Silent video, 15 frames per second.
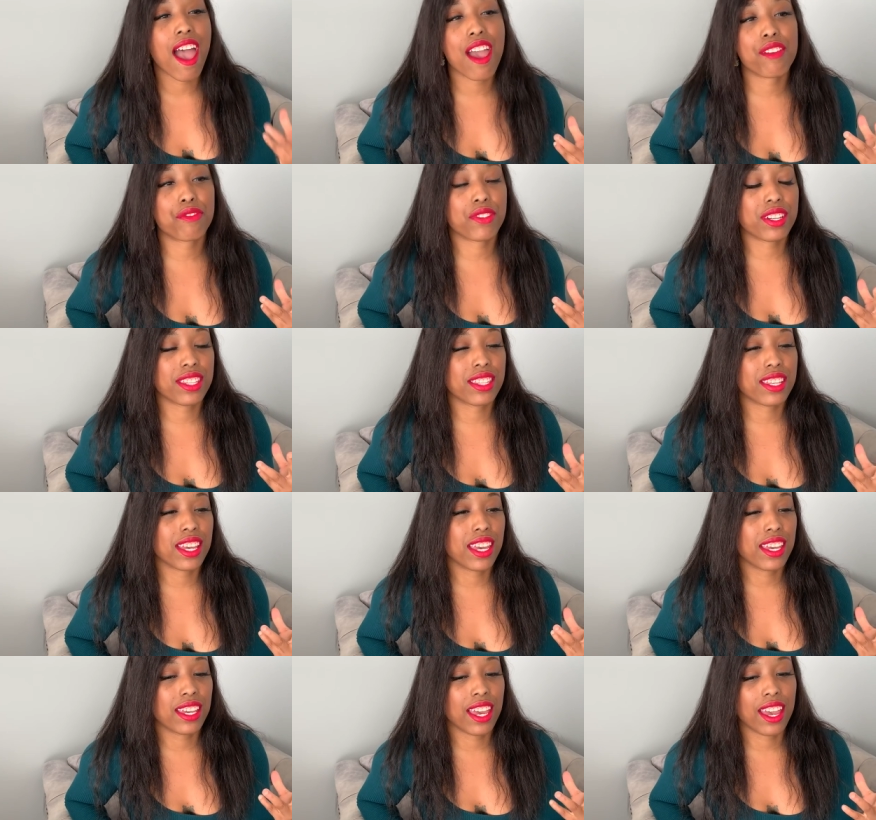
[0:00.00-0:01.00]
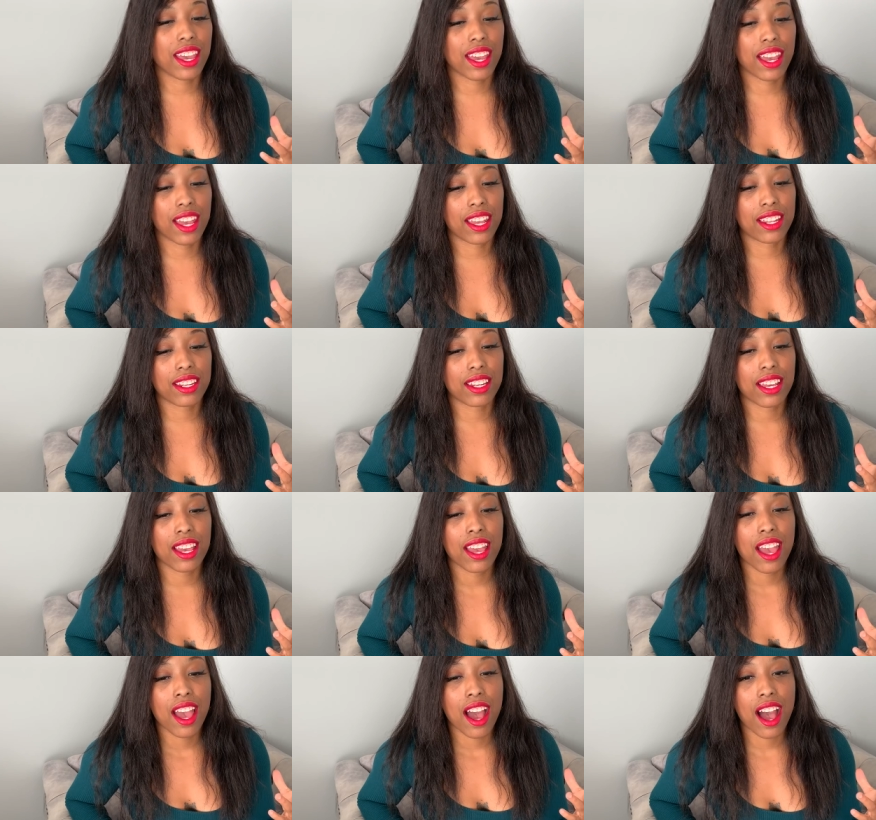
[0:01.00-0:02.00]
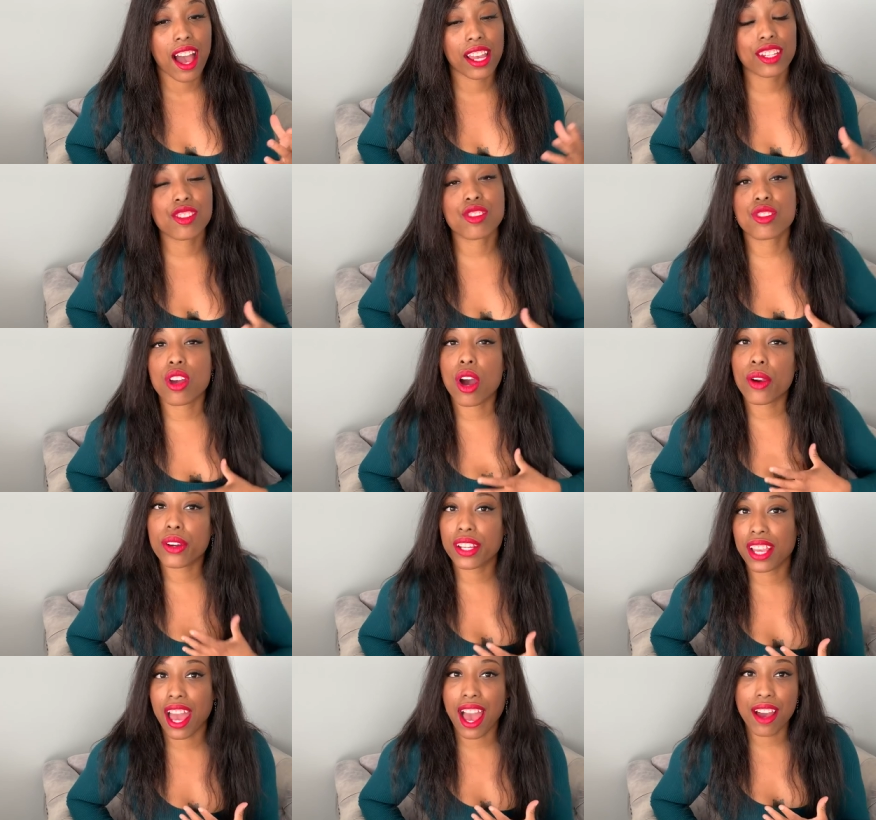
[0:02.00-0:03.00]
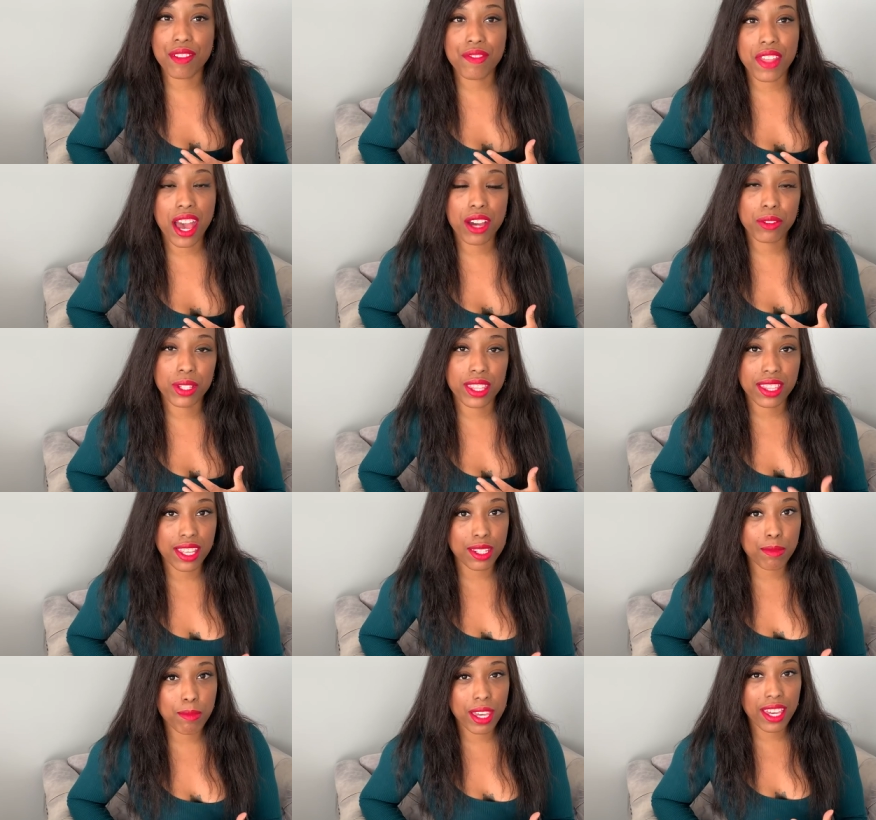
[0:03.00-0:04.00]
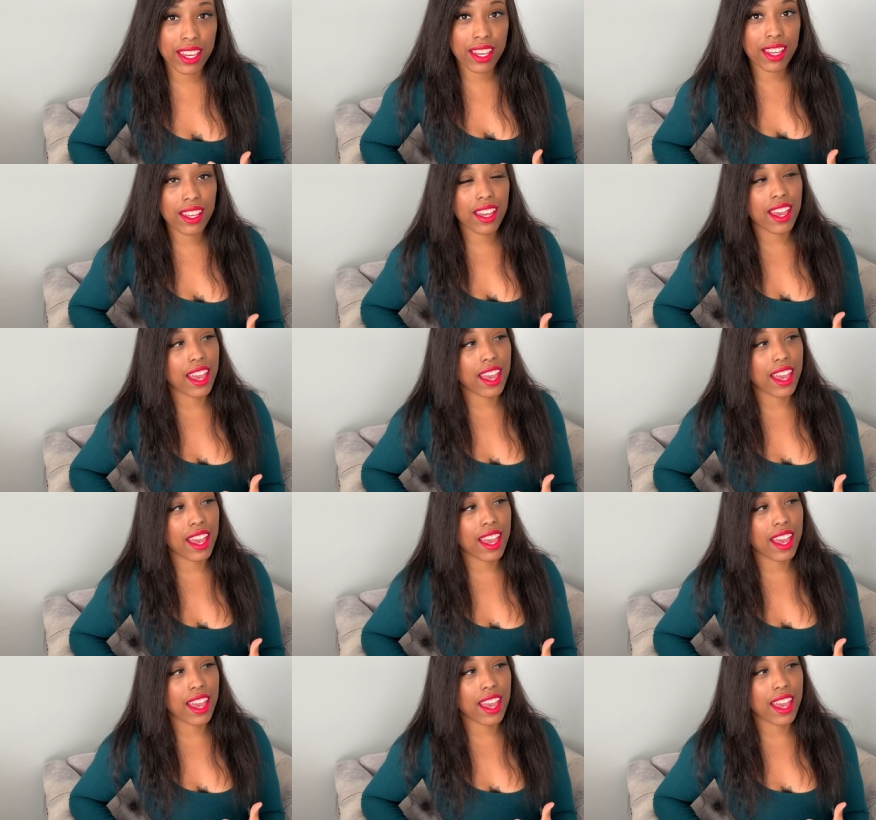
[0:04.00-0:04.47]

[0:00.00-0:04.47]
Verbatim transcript: everything. And I just already have that within me